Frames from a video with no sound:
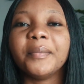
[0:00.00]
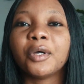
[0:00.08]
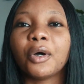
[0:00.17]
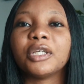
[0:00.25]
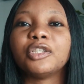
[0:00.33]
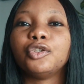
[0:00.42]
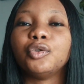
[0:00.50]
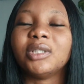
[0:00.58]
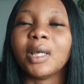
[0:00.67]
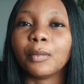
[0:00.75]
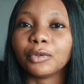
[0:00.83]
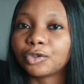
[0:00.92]
because you
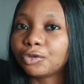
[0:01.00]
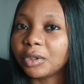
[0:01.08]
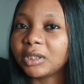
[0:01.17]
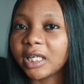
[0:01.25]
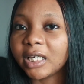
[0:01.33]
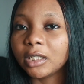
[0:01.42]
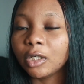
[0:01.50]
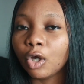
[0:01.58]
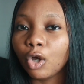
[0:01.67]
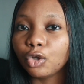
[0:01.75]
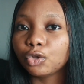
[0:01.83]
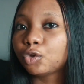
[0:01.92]
demonstrated
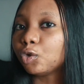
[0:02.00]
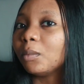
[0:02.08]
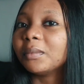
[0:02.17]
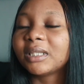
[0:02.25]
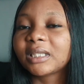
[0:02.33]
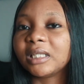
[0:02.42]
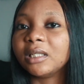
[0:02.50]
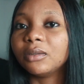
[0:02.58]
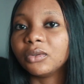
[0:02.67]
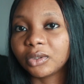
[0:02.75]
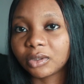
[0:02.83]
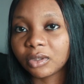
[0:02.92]
some
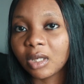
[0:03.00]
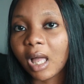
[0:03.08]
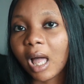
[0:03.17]
skills,